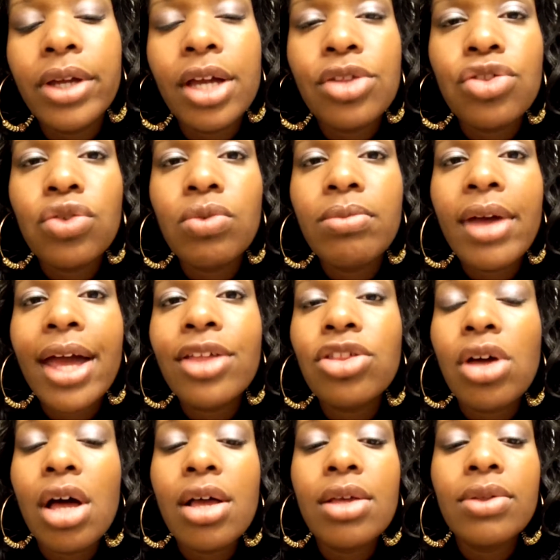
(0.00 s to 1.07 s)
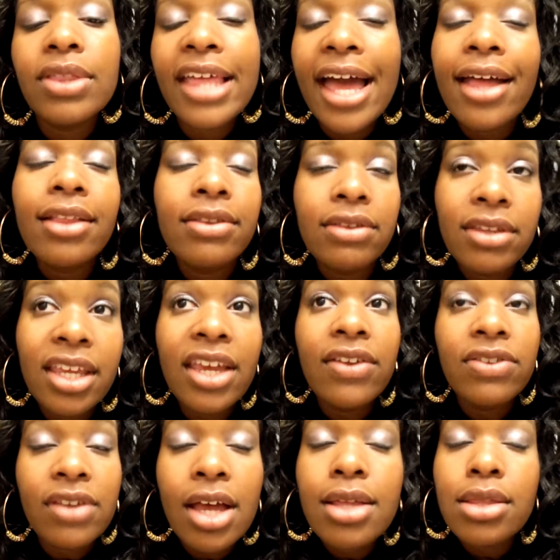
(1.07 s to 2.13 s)
True Match,
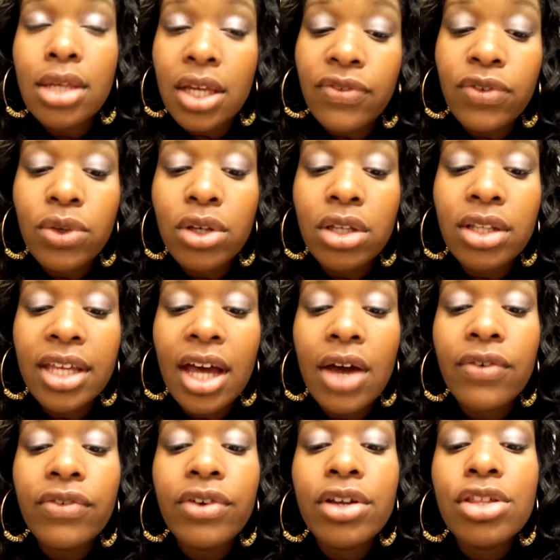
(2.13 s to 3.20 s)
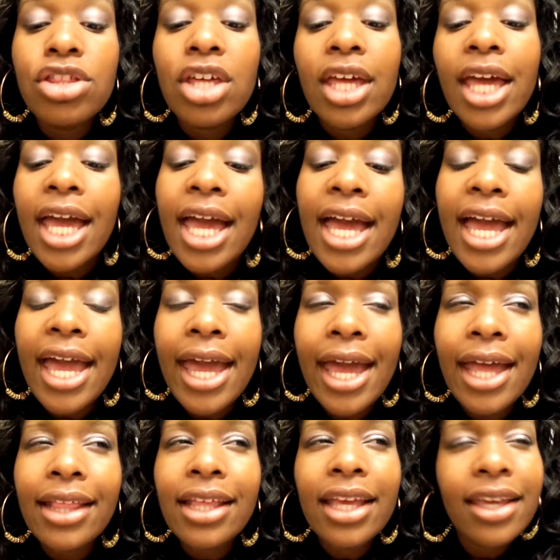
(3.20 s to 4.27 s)
does give you good coverage,
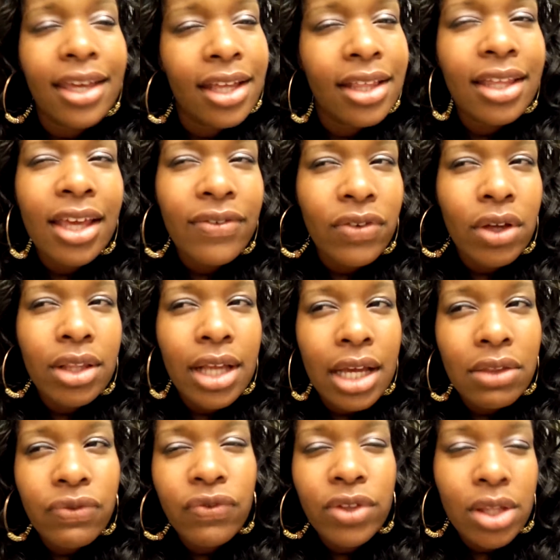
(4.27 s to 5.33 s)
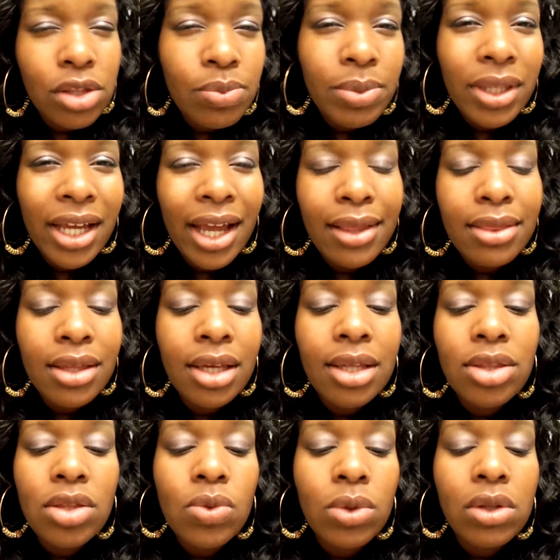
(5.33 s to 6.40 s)
and it can give you a nice finish. But like I said,
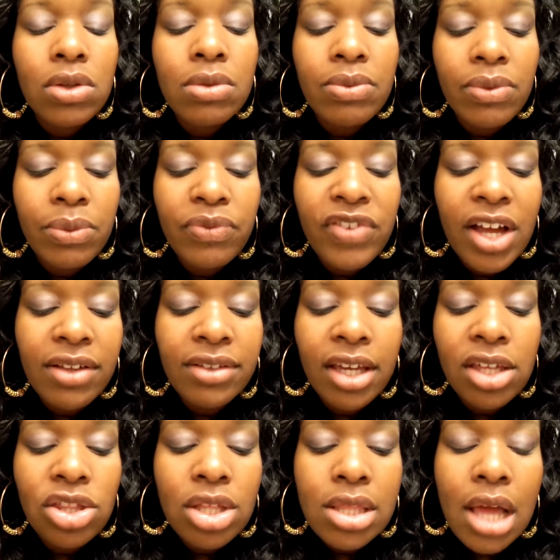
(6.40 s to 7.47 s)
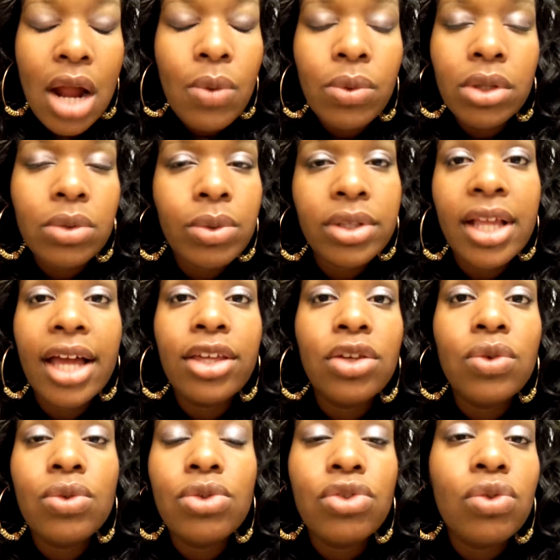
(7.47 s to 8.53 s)
it's just one of those foundations I really would not
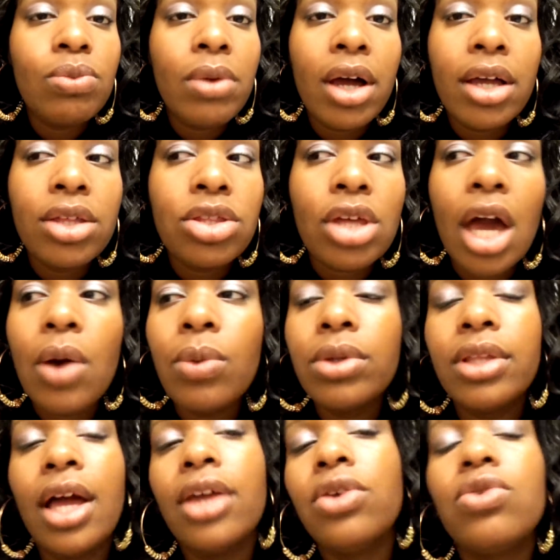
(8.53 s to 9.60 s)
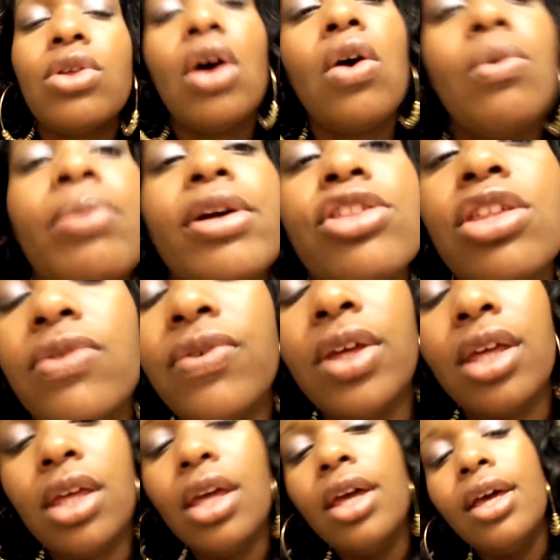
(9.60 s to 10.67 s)
use too much. I would not use a whole bunch of
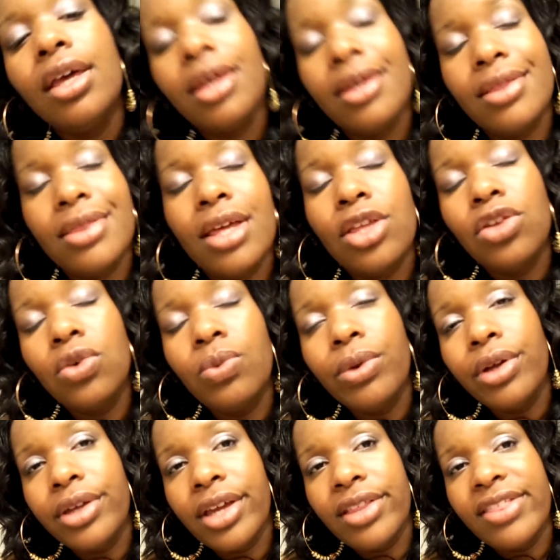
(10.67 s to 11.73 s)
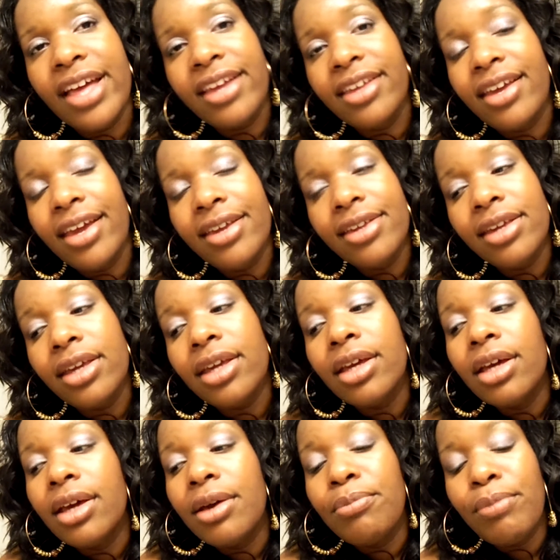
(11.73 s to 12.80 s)
it, because then you will get that cakey
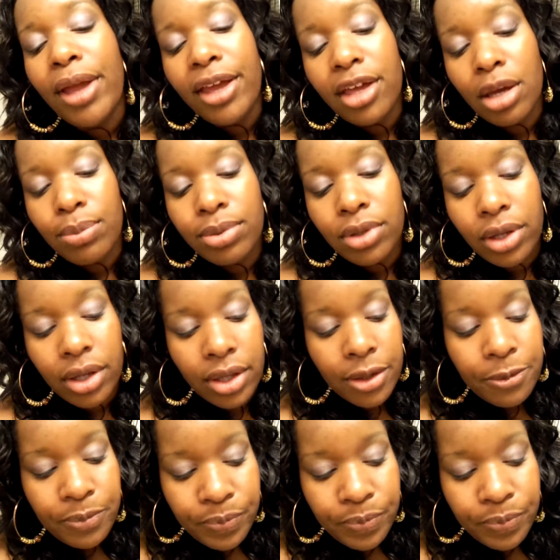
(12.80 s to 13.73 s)
makeup look